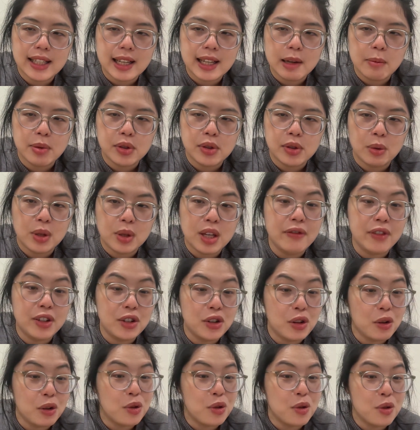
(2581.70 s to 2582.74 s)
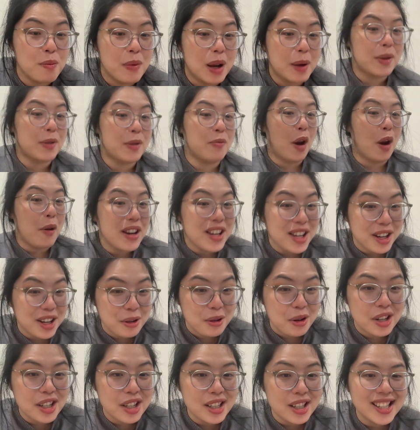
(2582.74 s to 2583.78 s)
episode, even though you might be very
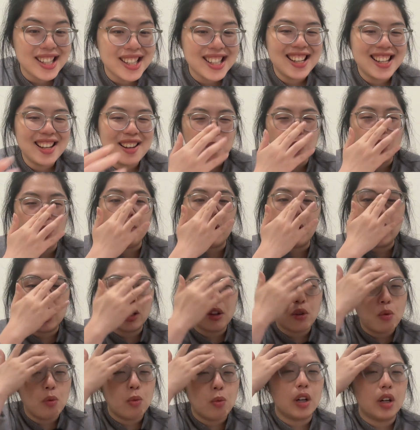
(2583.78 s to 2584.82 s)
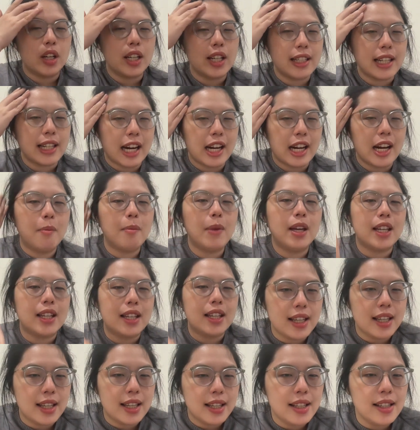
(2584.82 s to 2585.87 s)
curious what my new working dynamic
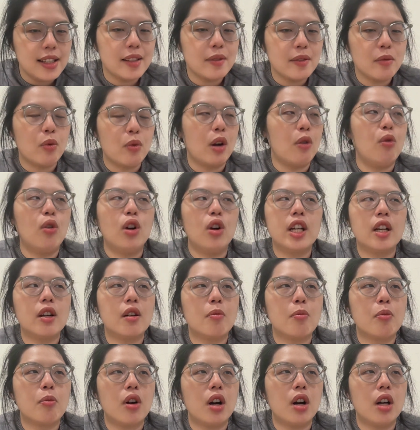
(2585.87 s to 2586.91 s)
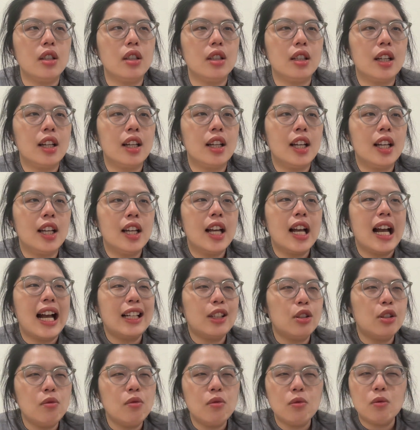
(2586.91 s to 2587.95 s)
is while working abroad. I
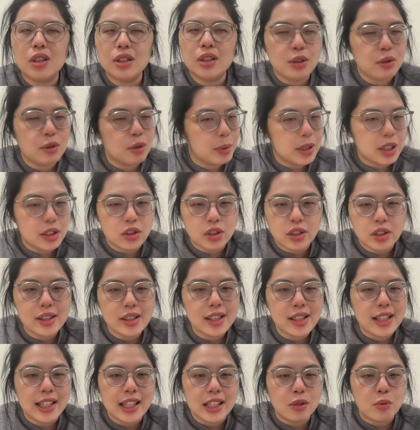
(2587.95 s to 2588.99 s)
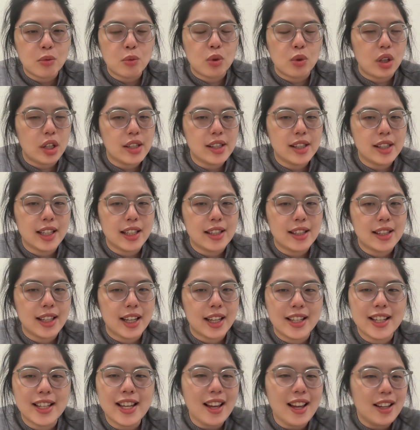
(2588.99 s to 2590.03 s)
don't want to be just another voice that say,
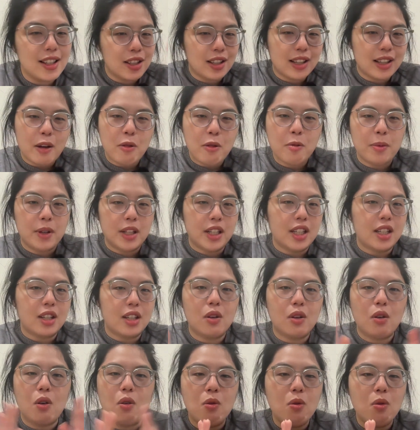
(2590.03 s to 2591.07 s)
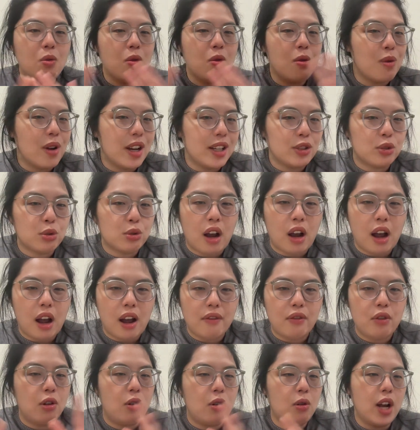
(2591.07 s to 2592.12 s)
yes, everybody go and
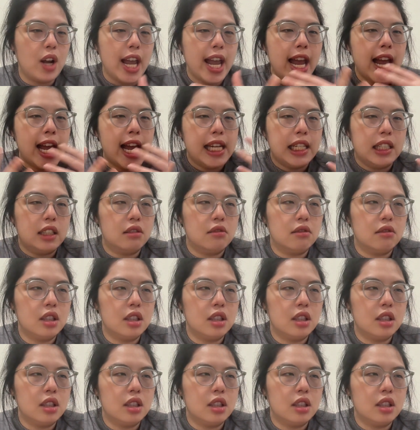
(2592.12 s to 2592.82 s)
travel and